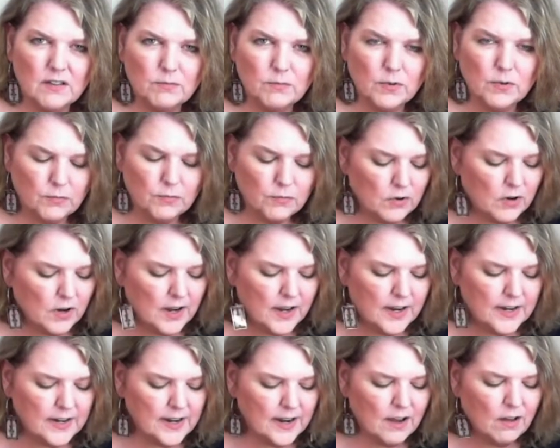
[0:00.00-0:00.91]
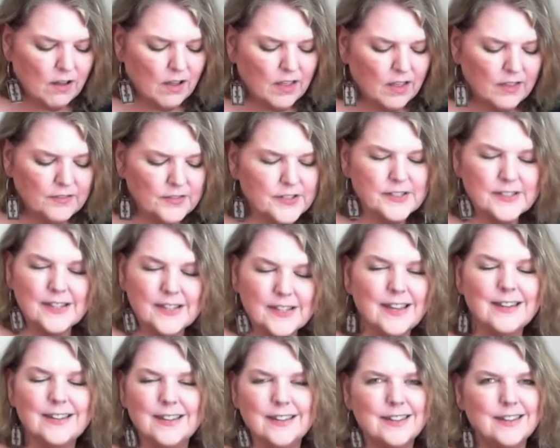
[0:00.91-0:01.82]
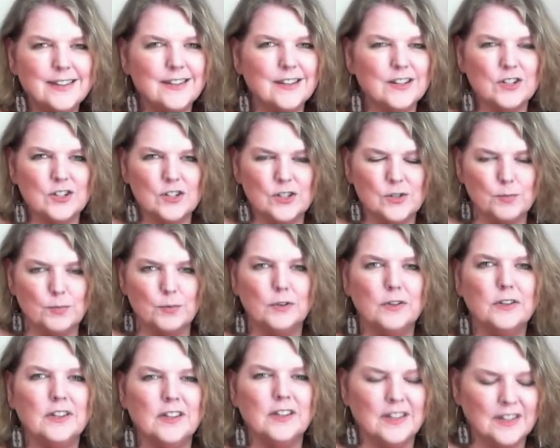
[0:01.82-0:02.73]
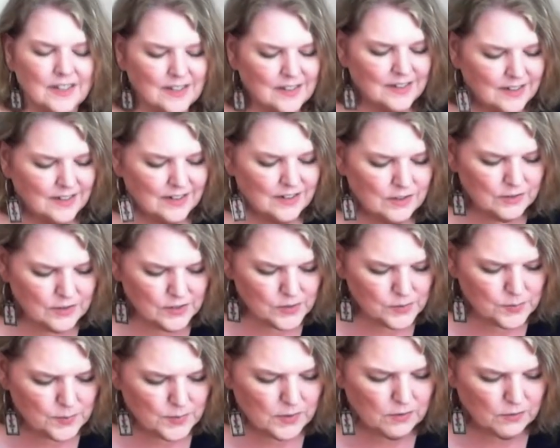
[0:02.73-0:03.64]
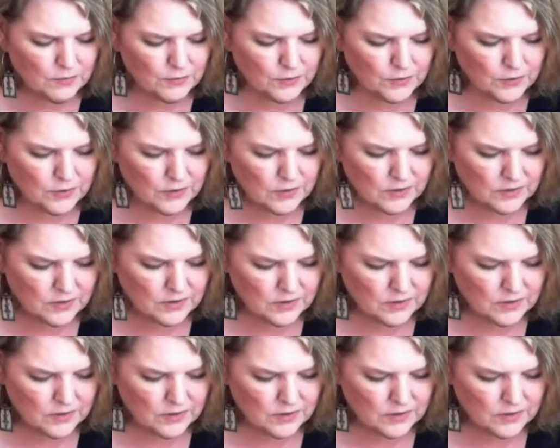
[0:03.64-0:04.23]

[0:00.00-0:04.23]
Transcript: before, and now all of a sudden they're just brilliant. You know, it's beautiful.